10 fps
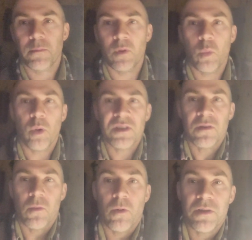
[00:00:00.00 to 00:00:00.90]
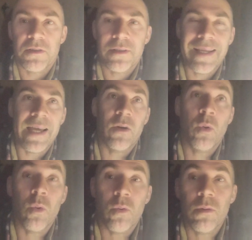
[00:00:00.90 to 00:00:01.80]
but wasn't rotted at
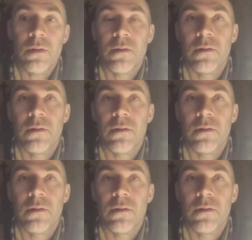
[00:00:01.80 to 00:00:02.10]
all,